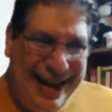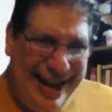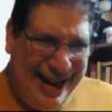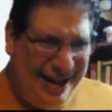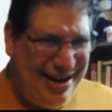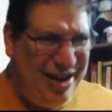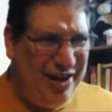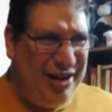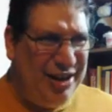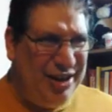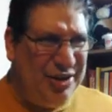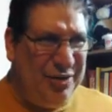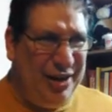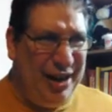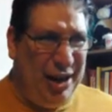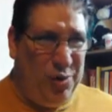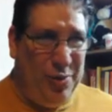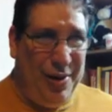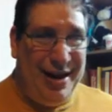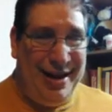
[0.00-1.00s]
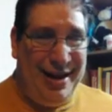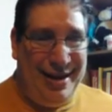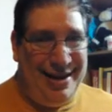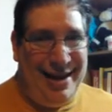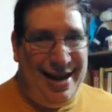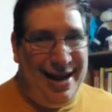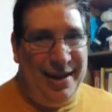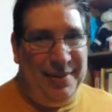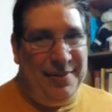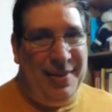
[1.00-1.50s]
I don't know, doesn't really win in
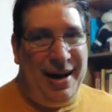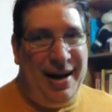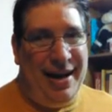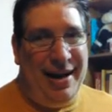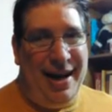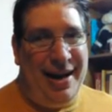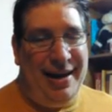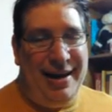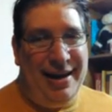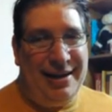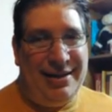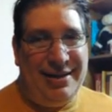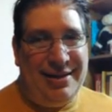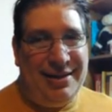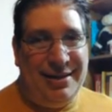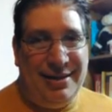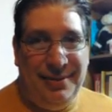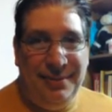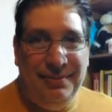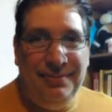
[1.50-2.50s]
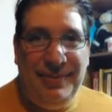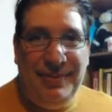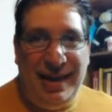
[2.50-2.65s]
the end, but I guess